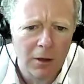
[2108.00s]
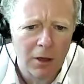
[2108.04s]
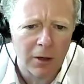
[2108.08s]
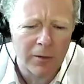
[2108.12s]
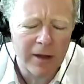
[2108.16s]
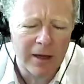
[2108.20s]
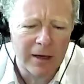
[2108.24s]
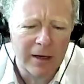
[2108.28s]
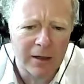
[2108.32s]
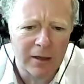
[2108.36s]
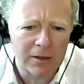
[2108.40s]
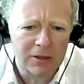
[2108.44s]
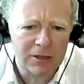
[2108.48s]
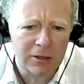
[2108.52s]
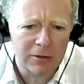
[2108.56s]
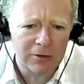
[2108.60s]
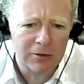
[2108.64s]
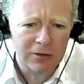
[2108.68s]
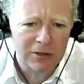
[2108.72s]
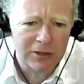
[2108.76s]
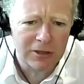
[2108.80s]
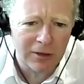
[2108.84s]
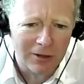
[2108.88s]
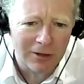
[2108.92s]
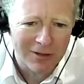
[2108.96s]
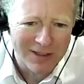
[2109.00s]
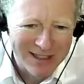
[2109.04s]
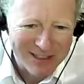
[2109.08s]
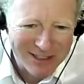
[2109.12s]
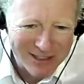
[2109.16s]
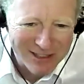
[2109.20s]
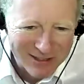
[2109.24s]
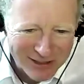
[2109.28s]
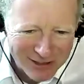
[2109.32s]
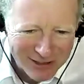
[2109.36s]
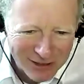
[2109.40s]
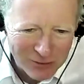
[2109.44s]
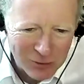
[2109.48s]
And then, so
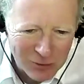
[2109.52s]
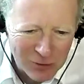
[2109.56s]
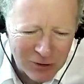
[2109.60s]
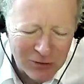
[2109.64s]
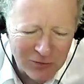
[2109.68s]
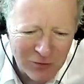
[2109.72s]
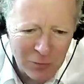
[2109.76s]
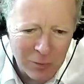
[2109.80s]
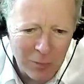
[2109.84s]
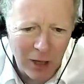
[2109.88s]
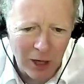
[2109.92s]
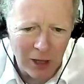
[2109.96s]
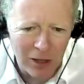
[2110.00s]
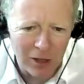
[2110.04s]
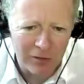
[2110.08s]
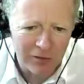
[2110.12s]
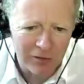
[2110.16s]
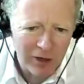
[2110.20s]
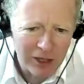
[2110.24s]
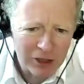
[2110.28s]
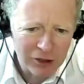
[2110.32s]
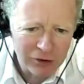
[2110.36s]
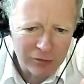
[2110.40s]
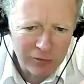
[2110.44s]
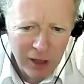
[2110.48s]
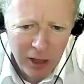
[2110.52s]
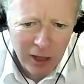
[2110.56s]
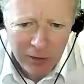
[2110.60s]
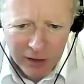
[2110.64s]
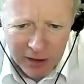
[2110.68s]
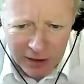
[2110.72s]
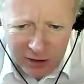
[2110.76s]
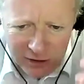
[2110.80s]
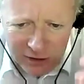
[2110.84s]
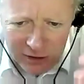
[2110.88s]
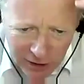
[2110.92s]
it's from Marco Vattaroni.